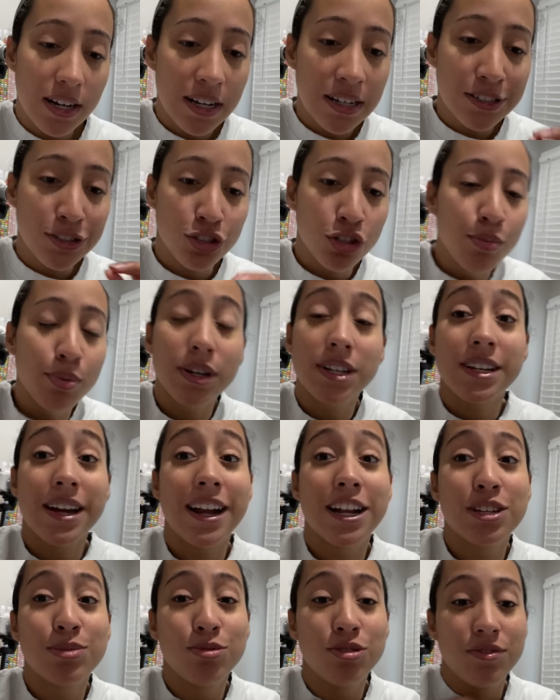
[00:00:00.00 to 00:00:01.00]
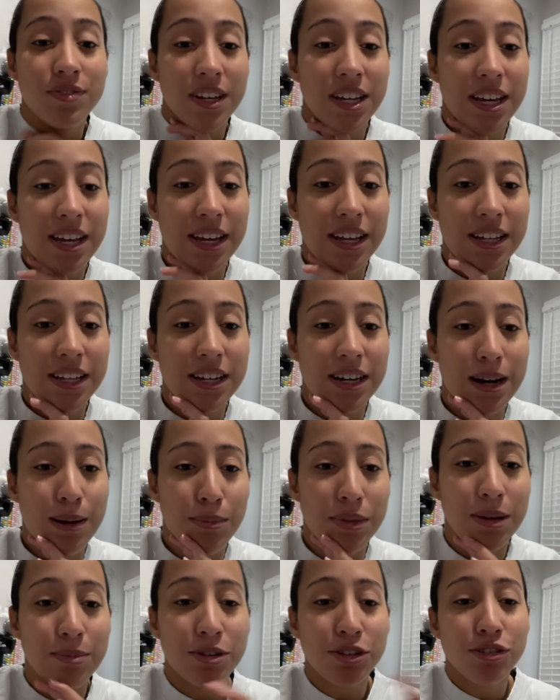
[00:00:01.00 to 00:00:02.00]
super excited to move in. Um,
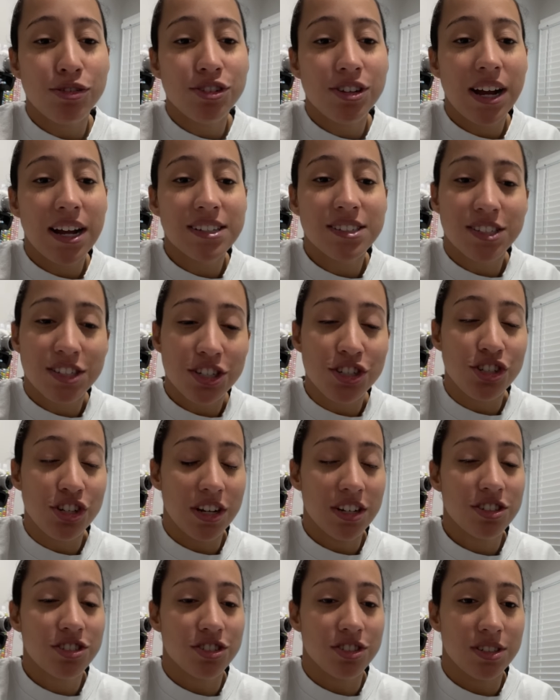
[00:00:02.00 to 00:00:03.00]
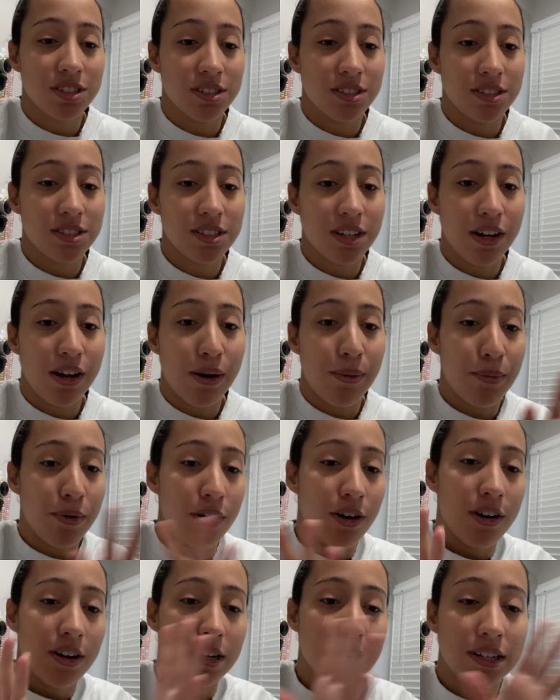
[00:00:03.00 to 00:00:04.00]
let me know your guys' suggestions um,
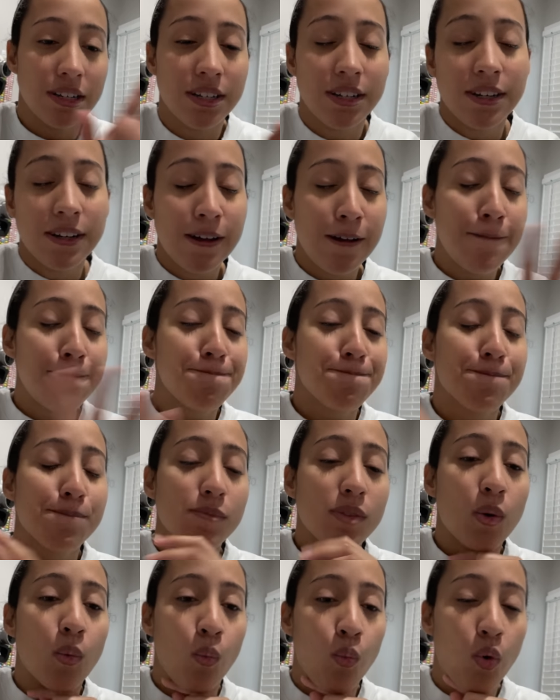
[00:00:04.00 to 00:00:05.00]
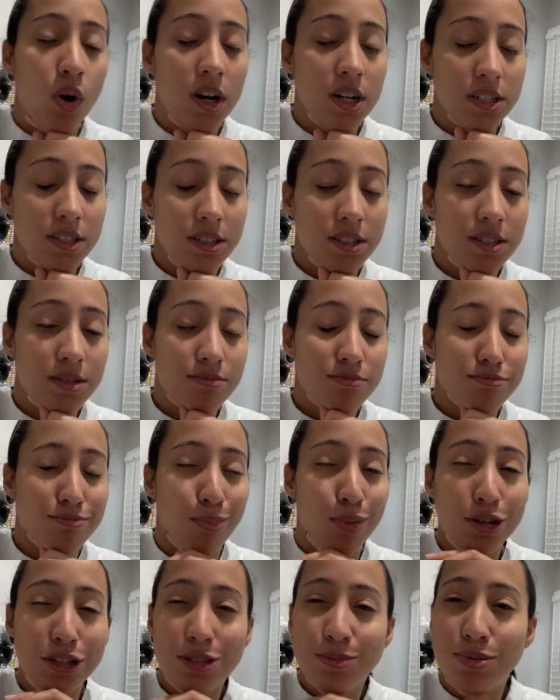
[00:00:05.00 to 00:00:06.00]
on what
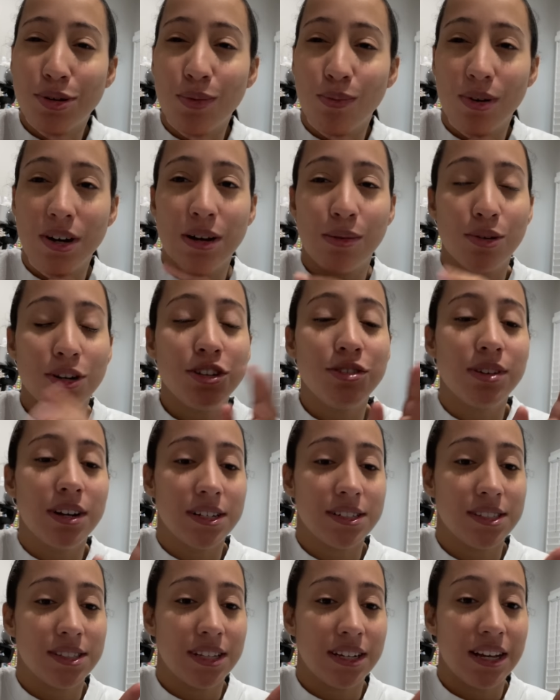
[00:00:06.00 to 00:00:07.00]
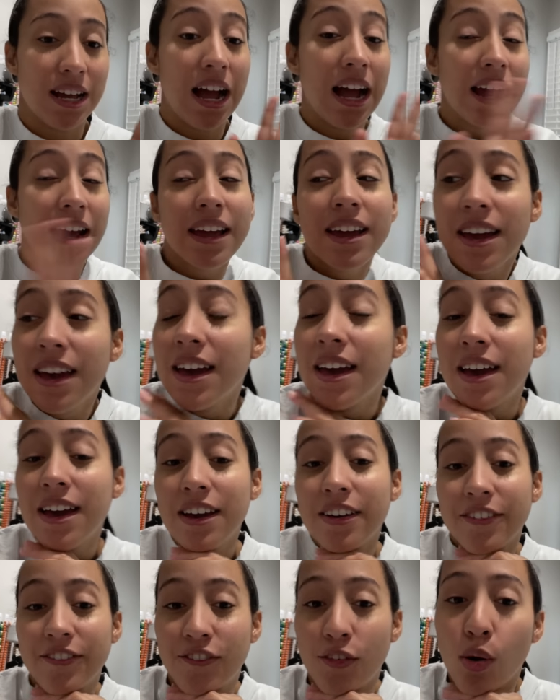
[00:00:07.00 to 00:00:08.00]
what to put where. What do you guys think? I
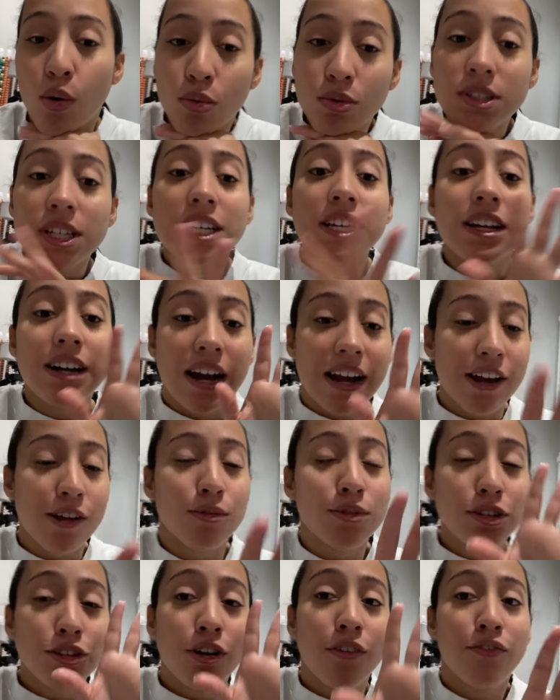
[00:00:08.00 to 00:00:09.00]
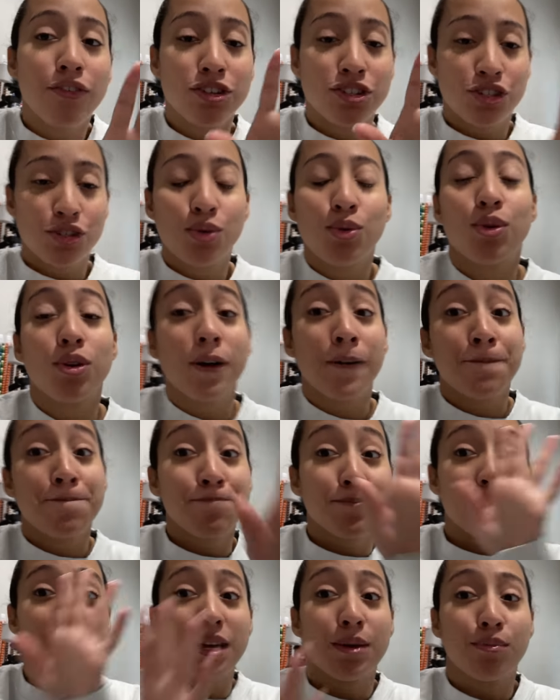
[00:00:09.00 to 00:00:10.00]
only I only know for sure
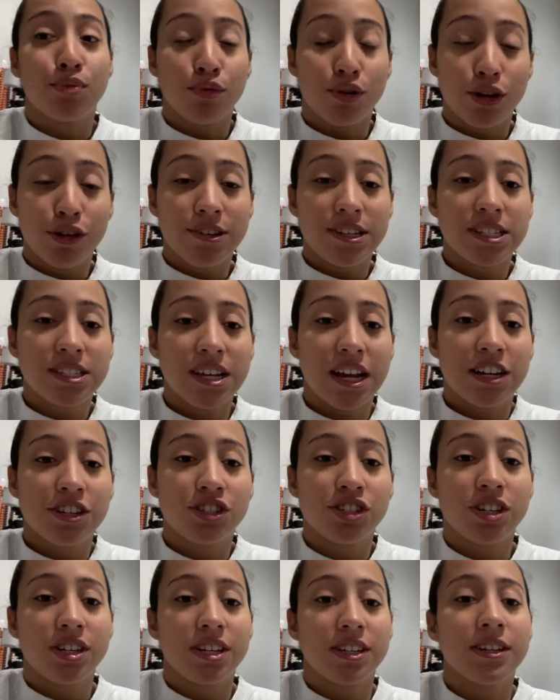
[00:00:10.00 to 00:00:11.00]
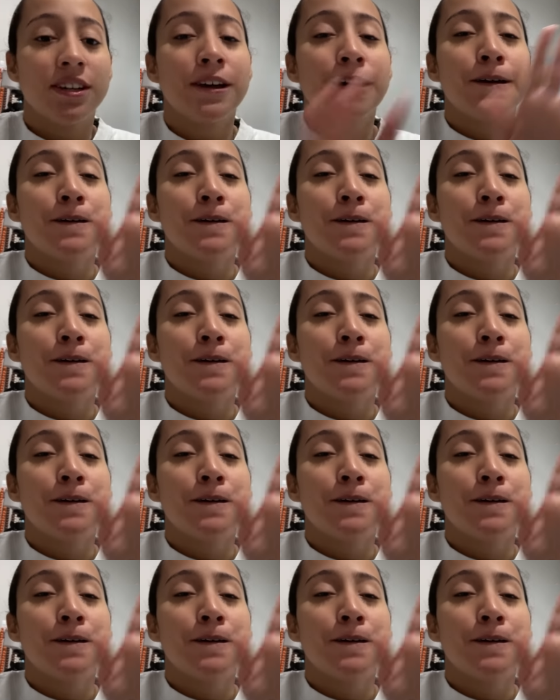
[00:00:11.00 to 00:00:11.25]
the embroidery section